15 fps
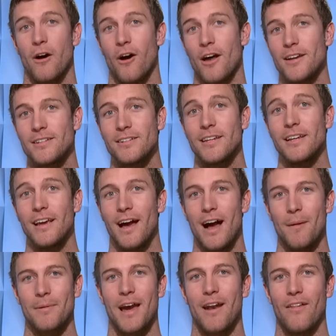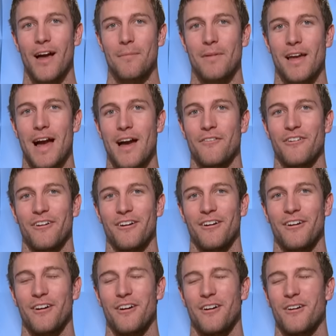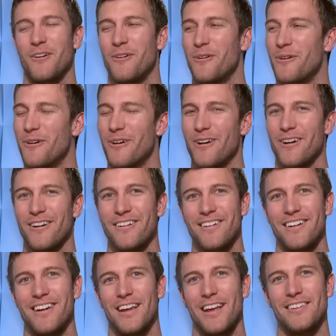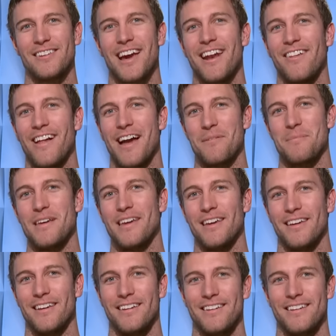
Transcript: Honestly, I'm kind of like MacGyver. Or he's kind of like me.